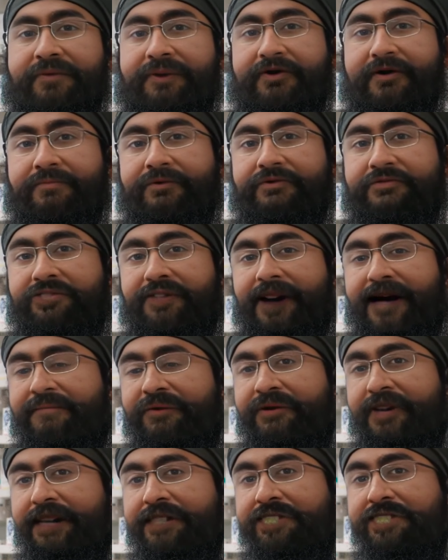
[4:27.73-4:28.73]
Global
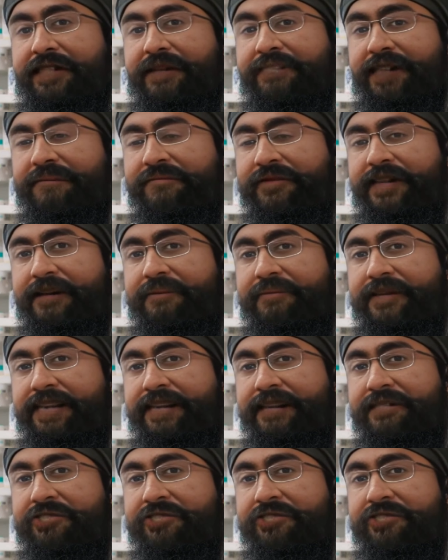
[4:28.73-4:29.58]
travel has significantly